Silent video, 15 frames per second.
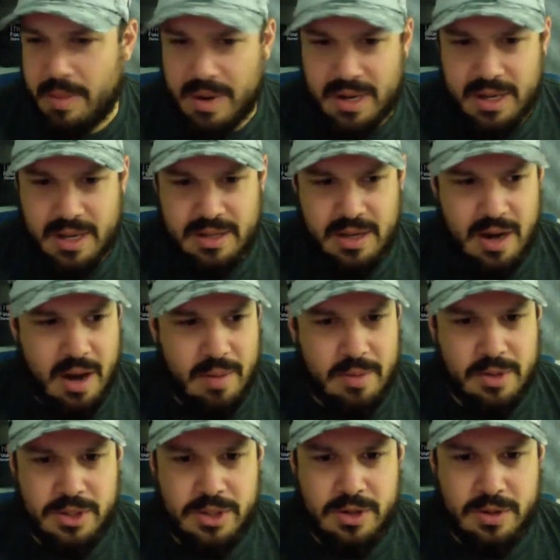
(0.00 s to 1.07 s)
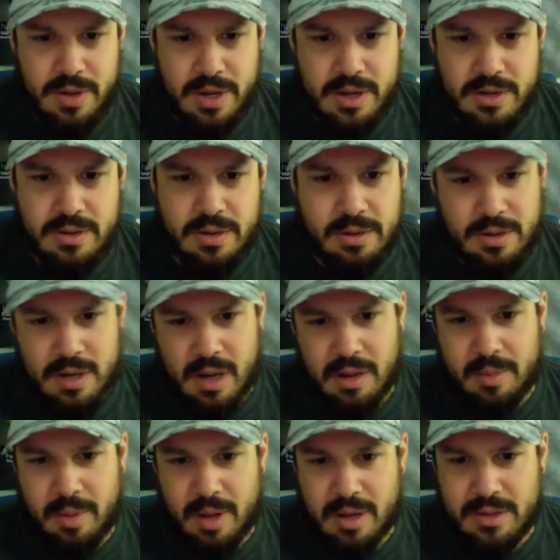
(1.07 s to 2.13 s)
but is it almost 2 years old now,
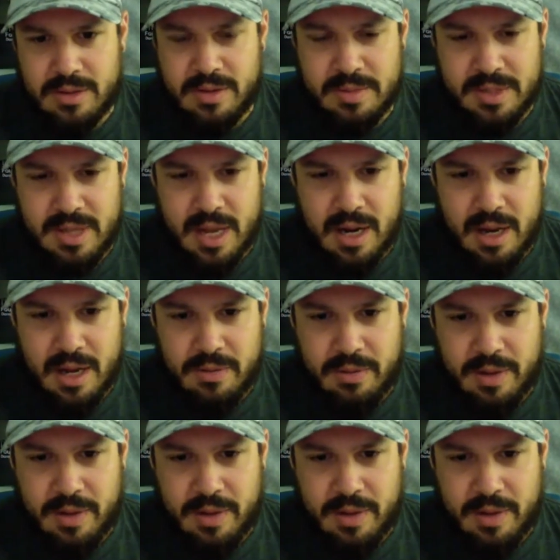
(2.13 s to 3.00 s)
the Blockstream satellite free?